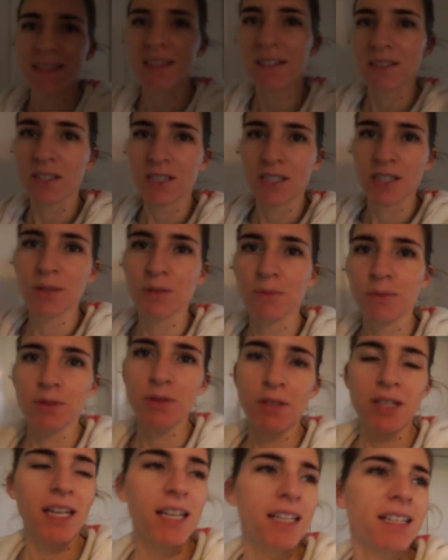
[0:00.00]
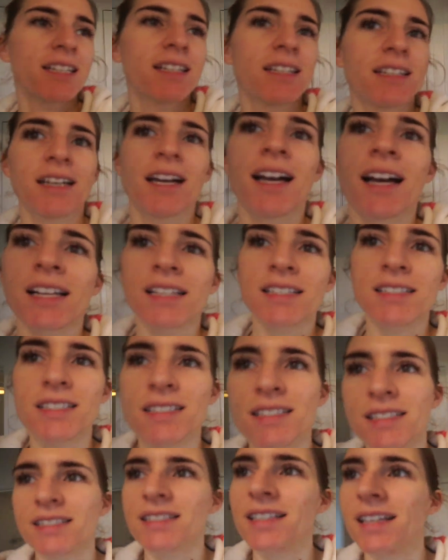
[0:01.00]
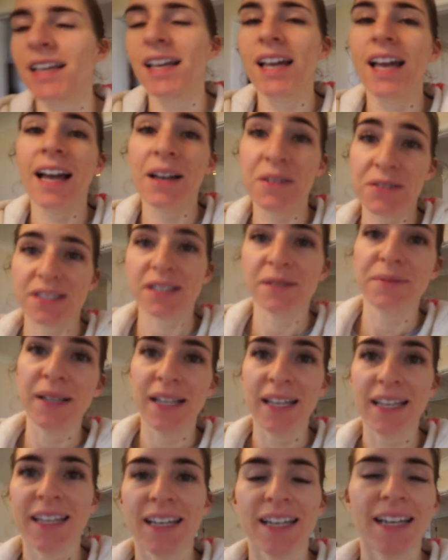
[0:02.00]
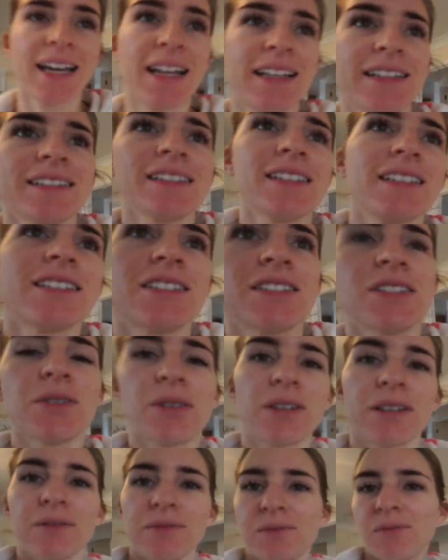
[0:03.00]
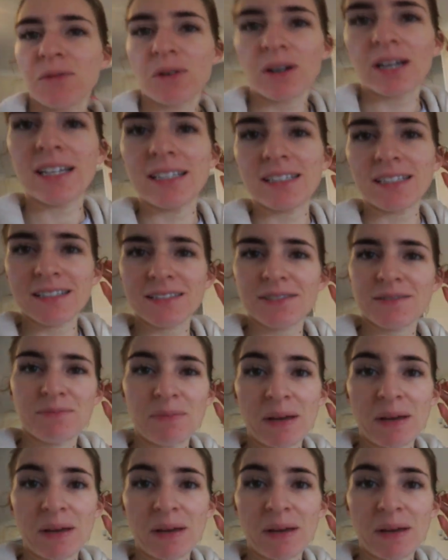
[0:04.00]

such a chilled morning. Alistair's outside playing again. He's doing what he does